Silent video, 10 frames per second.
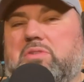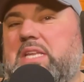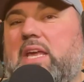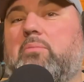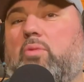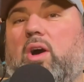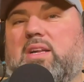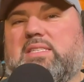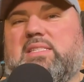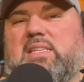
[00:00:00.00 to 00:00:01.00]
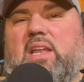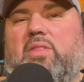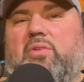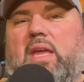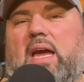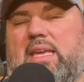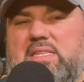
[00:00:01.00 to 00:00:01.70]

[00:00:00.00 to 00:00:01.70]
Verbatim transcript: Tim Ross is another guy.